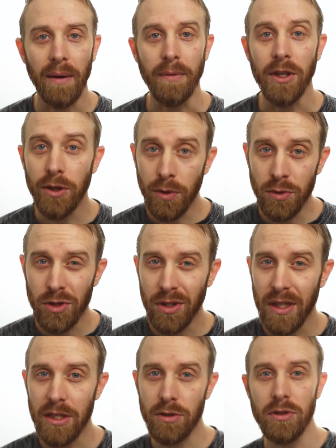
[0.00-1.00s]

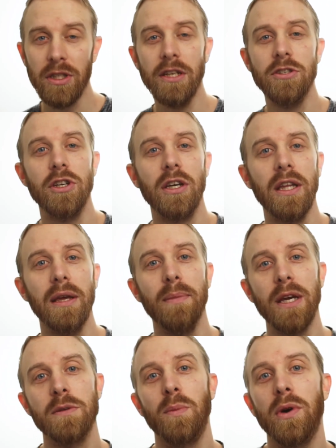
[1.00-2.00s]
Usually, strategically, it
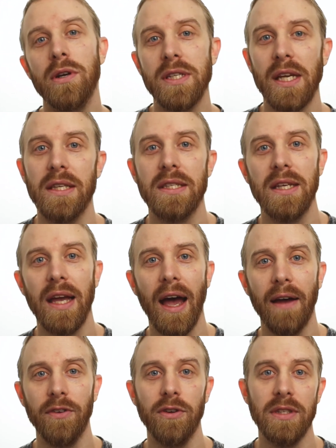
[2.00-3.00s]
makes more sense to
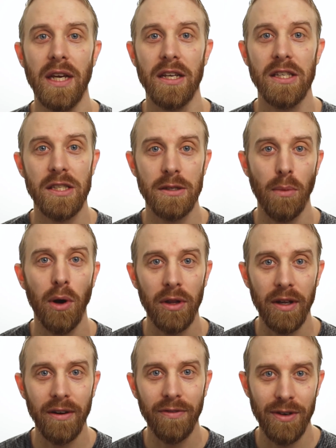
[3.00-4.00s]
have your deck
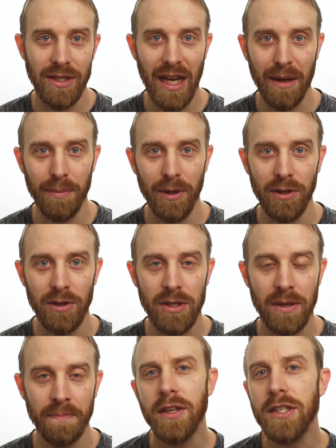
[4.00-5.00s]
smaller for deck builders.
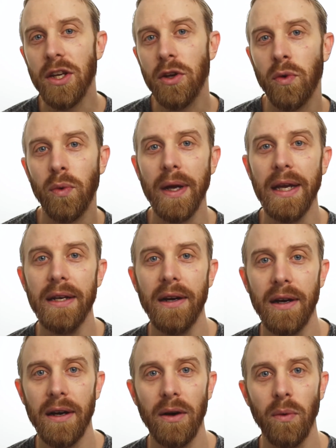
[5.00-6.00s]
This is a great
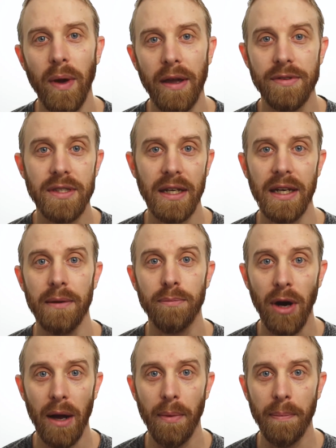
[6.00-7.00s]
way of studying
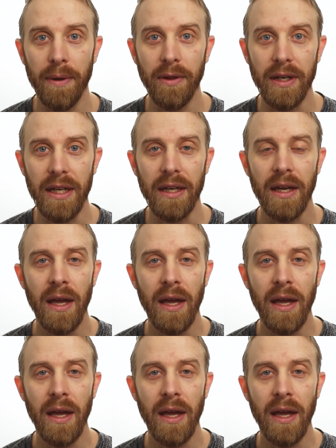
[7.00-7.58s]
probability